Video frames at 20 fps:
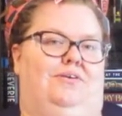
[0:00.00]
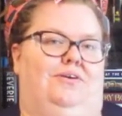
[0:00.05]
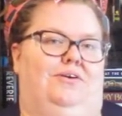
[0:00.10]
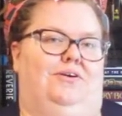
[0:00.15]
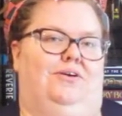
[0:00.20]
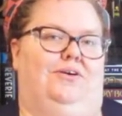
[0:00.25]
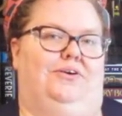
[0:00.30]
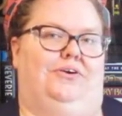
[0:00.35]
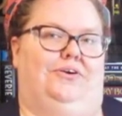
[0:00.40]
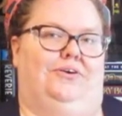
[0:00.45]

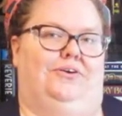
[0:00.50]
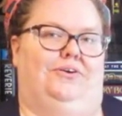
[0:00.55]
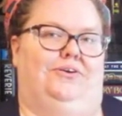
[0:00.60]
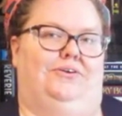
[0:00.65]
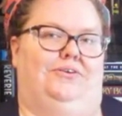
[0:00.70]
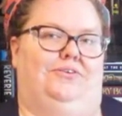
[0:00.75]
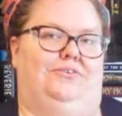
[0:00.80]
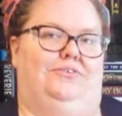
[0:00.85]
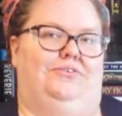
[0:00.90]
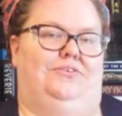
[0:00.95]
her,
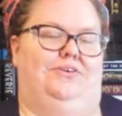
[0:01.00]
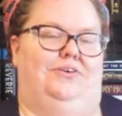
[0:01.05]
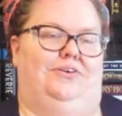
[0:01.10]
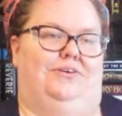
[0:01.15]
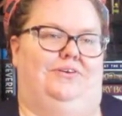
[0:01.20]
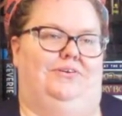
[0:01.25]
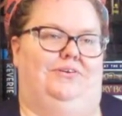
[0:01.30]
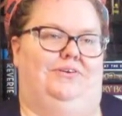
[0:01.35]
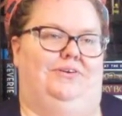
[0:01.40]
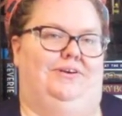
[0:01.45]

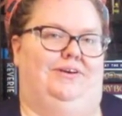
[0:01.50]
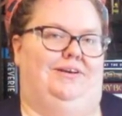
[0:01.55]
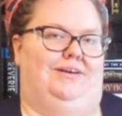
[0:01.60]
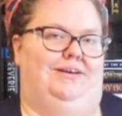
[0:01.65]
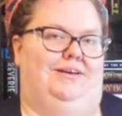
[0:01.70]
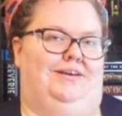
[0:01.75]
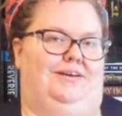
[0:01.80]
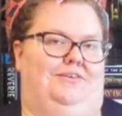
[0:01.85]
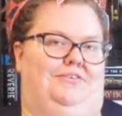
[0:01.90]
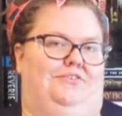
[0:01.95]
too.
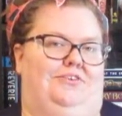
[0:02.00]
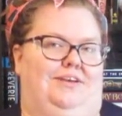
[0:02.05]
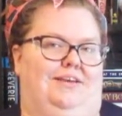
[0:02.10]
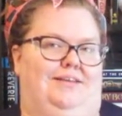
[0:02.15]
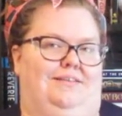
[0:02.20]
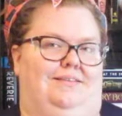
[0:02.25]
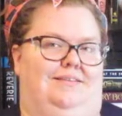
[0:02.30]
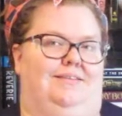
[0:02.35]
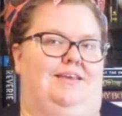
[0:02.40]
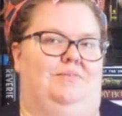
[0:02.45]
She
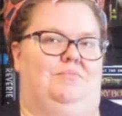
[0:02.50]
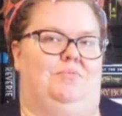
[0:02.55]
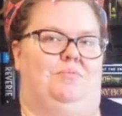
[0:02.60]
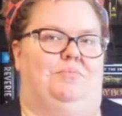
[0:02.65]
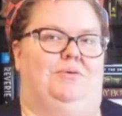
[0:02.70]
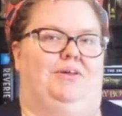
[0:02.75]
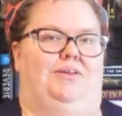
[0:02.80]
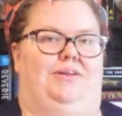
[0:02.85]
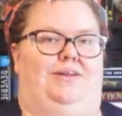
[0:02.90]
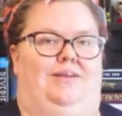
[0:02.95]
has the same
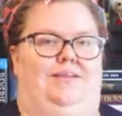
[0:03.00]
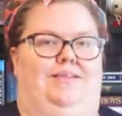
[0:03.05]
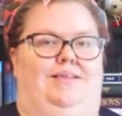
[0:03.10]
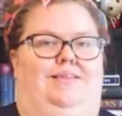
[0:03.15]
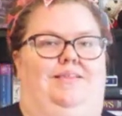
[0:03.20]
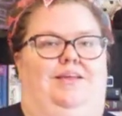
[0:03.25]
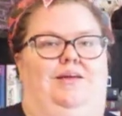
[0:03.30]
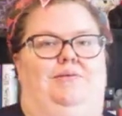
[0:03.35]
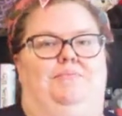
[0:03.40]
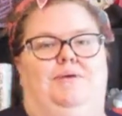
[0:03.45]
abilities
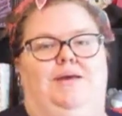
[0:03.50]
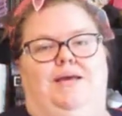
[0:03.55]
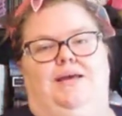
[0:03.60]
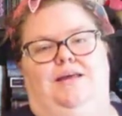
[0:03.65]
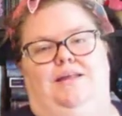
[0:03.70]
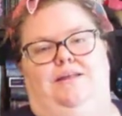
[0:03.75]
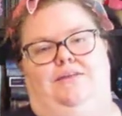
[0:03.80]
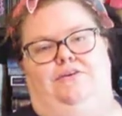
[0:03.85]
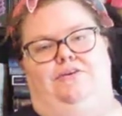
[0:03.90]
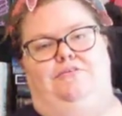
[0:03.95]
as them.
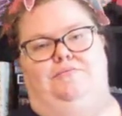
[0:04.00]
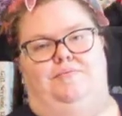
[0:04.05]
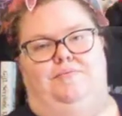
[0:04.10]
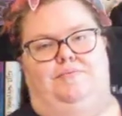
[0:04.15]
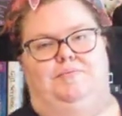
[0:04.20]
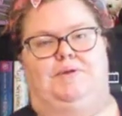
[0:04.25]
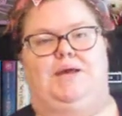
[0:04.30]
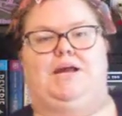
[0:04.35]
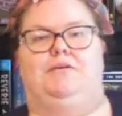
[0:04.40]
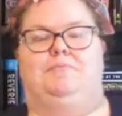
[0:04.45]
They're
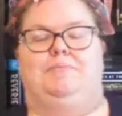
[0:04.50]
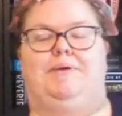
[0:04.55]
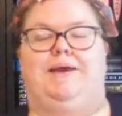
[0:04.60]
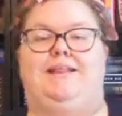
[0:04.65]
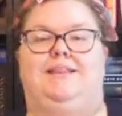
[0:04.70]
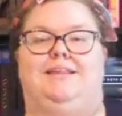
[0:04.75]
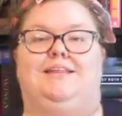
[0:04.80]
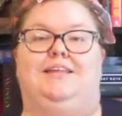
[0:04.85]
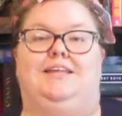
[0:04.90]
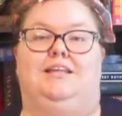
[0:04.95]

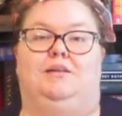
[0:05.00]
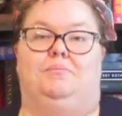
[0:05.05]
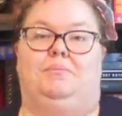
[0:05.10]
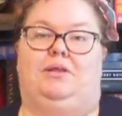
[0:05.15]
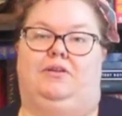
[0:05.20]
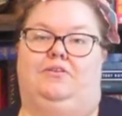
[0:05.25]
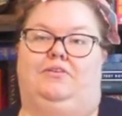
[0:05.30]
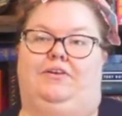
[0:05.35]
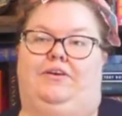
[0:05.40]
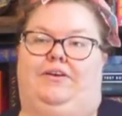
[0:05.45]
basically, the
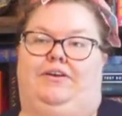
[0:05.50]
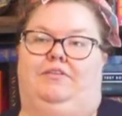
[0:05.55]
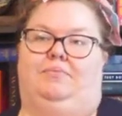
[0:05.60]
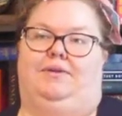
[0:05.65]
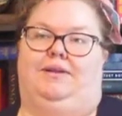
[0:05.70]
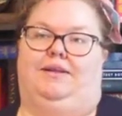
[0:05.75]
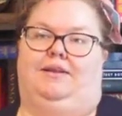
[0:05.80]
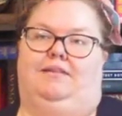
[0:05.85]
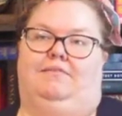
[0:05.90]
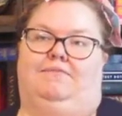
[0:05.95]
military is
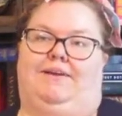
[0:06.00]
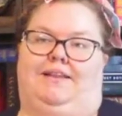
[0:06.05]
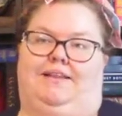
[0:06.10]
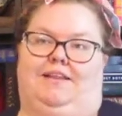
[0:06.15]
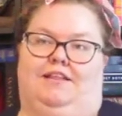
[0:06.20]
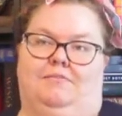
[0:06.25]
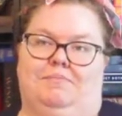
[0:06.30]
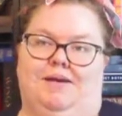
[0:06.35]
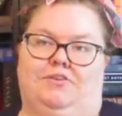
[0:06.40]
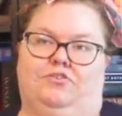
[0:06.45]
wanting to fight
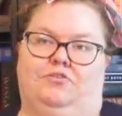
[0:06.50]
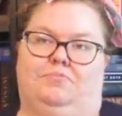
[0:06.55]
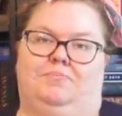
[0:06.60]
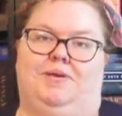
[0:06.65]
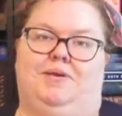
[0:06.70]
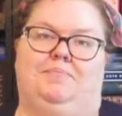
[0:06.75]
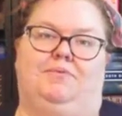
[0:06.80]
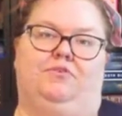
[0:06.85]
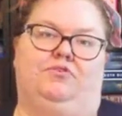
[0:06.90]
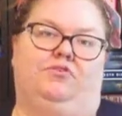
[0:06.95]
these magic
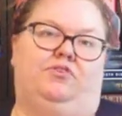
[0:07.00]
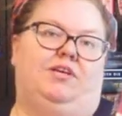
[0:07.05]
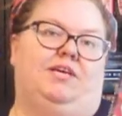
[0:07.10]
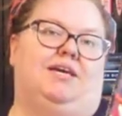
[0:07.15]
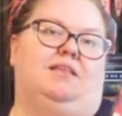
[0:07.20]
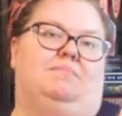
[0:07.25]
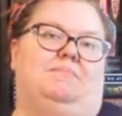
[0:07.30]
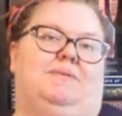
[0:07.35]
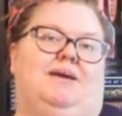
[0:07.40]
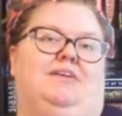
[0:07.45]
people. She
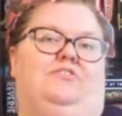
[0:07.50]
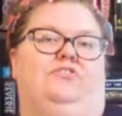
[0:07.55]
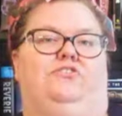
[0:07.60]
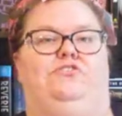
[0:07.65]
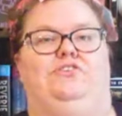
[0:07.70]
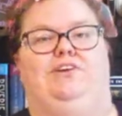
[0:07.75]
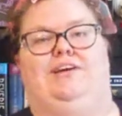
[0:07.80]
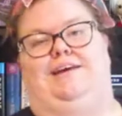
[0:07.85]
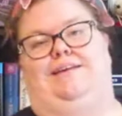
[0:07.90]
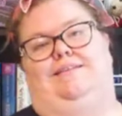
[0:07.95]
has magic.
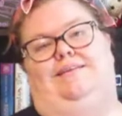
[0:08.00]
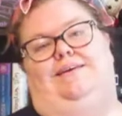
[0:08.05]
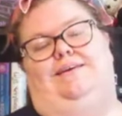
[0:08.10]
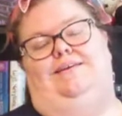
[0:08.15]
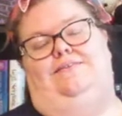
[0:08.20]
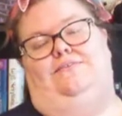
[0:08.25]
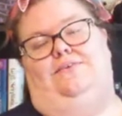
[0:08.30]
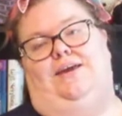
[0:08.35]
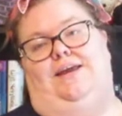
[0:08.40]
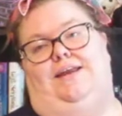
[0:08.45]
She has to
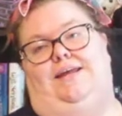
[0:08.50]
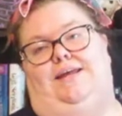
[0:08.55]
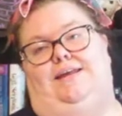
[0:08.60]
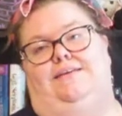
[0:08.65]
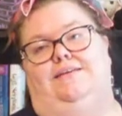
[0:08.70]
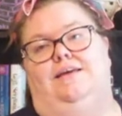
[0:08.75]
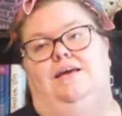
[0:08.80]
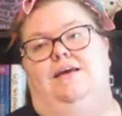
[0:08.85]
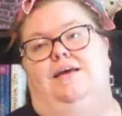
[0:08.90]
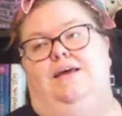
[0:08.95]
contain it
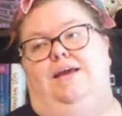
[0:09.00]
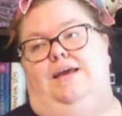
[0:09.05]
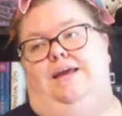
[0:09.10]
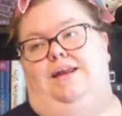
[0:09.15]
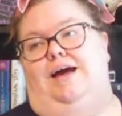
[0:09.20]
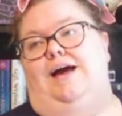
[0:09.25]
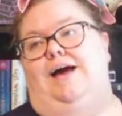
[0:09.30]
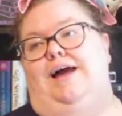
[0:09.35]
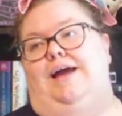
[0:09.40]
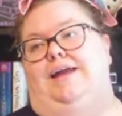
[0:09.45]

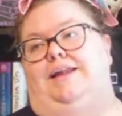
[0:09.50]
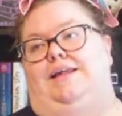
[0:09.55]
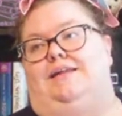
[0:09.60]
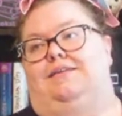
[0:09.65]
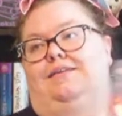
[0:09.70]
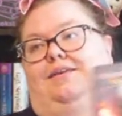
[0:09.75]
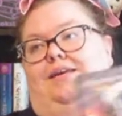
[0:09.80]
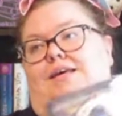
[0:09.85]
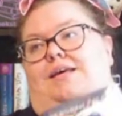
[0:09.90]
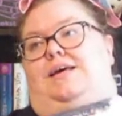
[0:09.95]
and hide
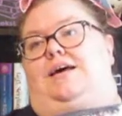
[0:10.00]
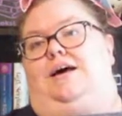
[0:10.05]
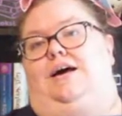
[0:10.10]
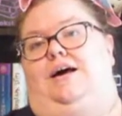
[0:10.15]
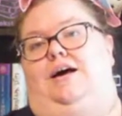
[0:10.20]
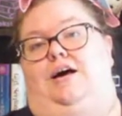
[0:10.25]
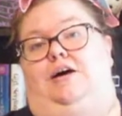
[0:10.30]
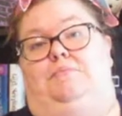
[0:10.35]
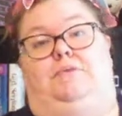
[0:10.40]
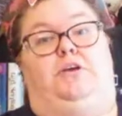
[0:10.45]
it.
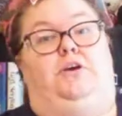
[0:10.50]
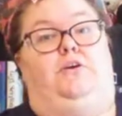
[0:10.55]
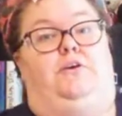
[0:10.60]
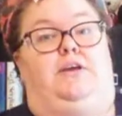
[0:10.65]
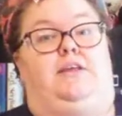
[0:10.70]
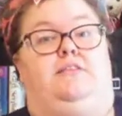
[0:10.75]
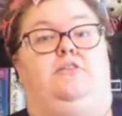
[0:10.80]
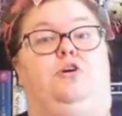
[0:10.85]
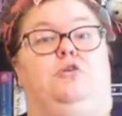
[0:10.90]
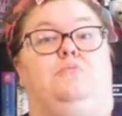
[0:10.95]
There
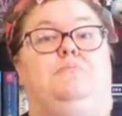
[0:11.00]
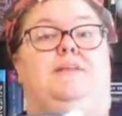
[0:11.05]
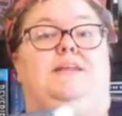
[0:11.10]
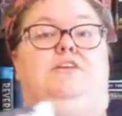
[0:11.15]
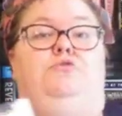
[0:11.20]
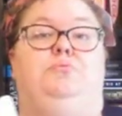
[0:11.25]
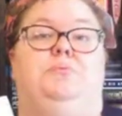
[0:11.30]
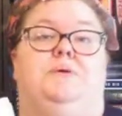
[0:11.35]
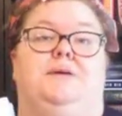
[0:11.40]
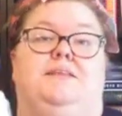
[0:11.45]
is so
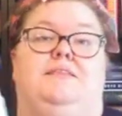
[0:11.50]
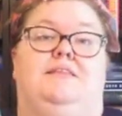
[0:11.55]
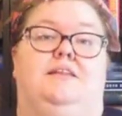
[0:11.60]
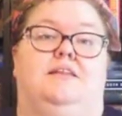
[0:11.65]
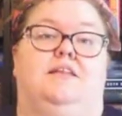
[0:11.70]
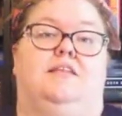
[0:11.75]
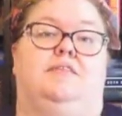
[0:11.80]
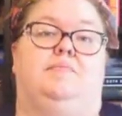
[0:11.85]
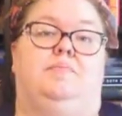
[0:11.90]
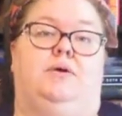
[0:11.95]
many twists in
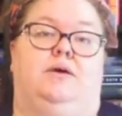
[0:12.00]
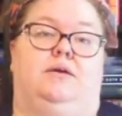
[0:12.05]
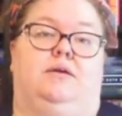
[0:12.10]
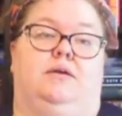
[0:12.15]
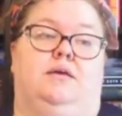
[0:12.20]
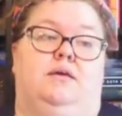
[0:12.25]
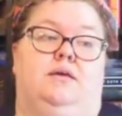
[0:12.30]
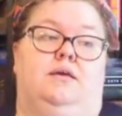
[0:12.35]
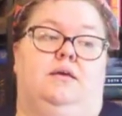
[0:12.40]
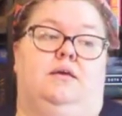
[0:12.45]
this book.